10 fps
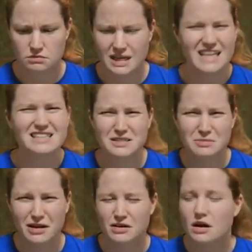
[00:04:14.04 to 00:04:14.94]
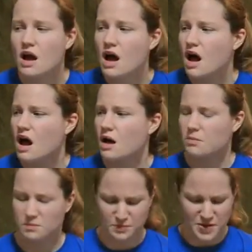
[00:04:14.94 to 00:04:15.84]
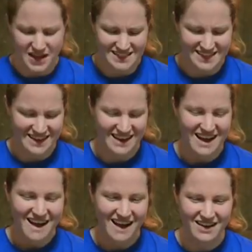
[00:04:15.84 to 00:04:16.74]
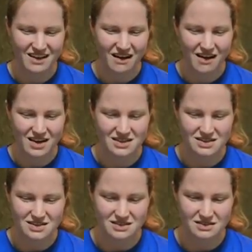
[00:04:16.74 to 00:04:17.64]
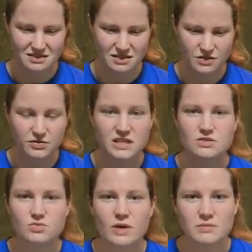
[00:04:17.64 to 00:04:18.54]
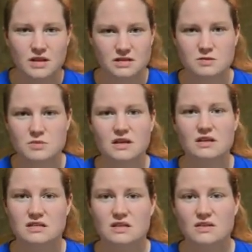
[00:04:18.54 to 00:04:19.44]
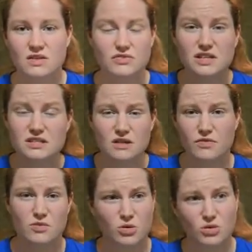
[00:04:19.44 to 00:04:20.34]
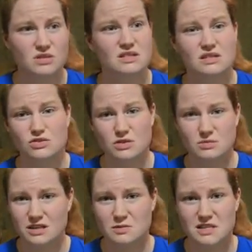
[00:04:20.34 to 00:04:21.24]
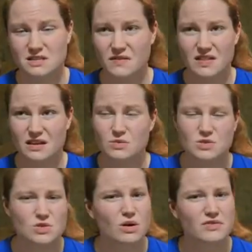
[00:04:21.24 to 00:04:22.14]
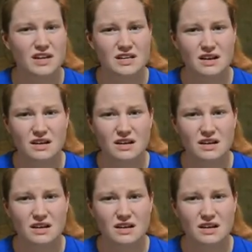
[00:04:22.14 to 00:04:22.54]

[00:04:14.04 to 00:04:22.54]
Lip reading: It doesn't matter. But I got the fleece remnants because the fleece off the bolt is extremely expensive. I think it was $12.99